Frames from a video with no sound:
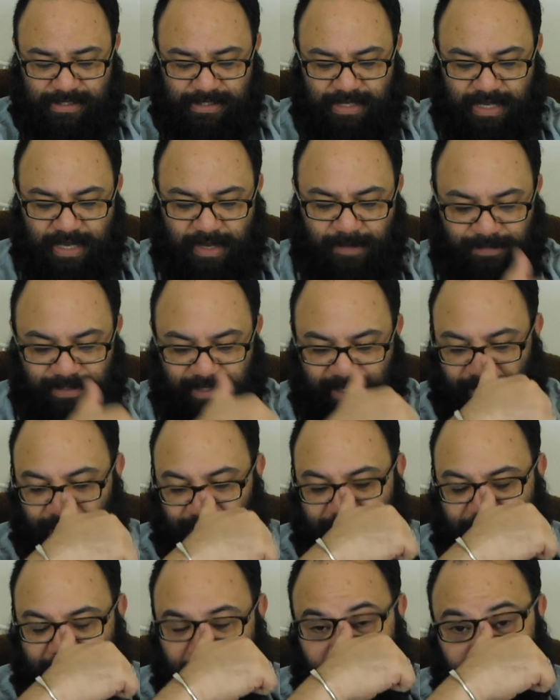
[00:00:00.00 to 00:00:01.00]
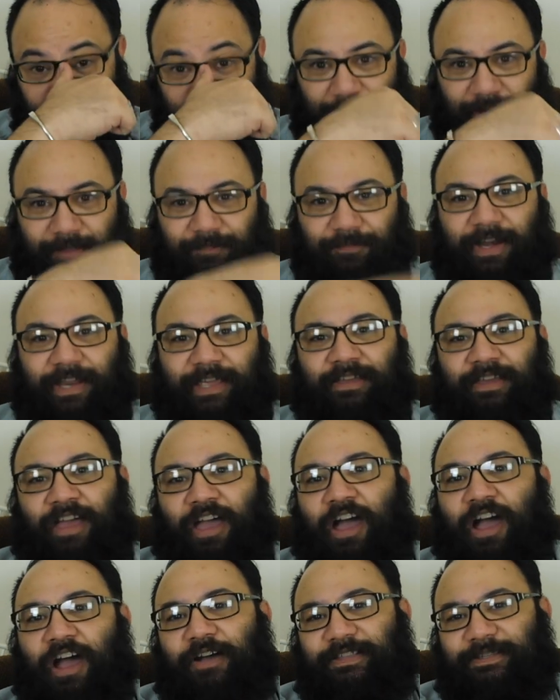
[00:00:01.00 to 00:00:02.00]
Update on that. It was really funny.
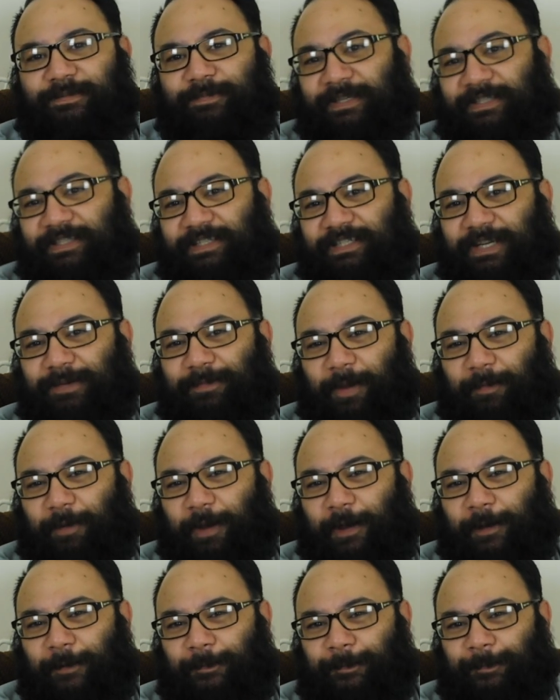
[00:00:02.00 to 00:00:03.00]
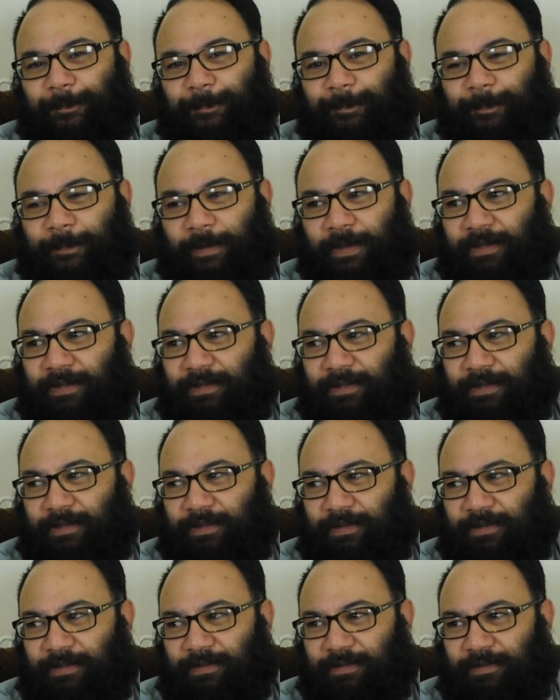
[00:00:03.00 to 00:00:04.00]
I was messaging my mom
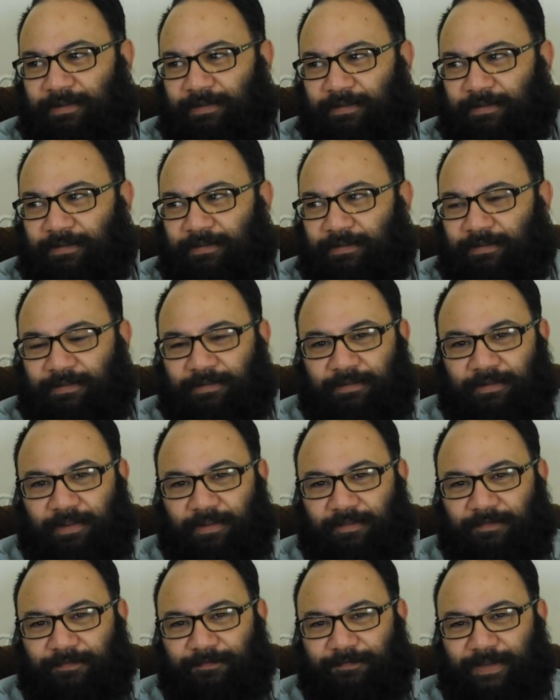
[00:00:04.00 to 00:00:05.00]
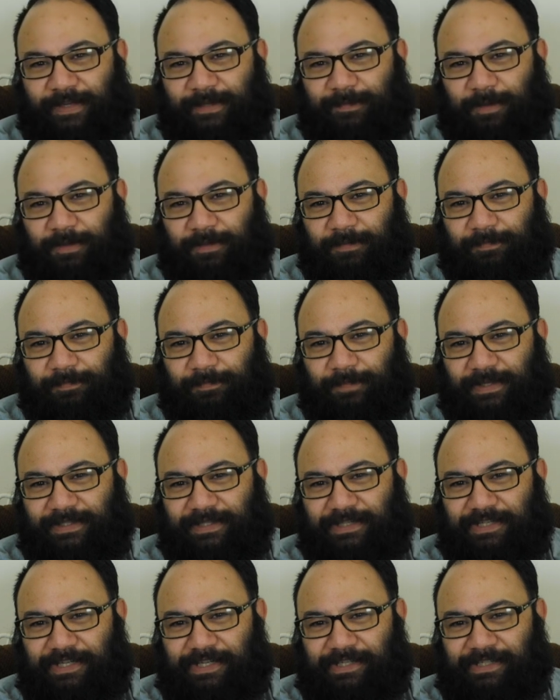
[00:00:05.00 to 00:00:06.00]
on Facebook
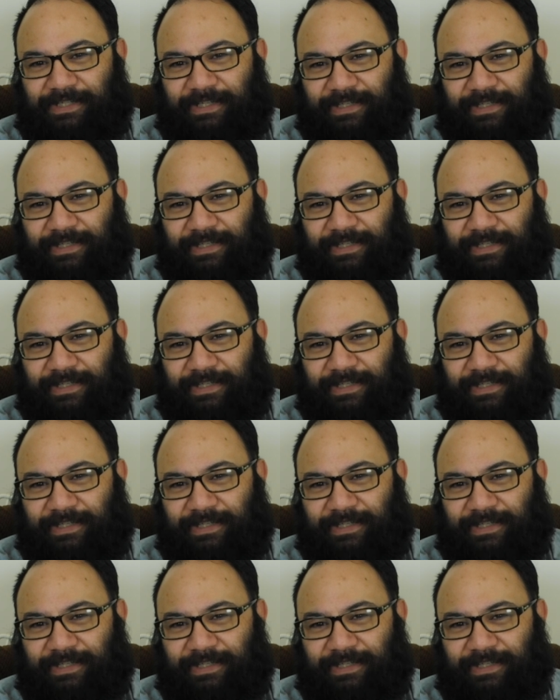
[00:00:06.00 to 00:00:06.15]
Messenger,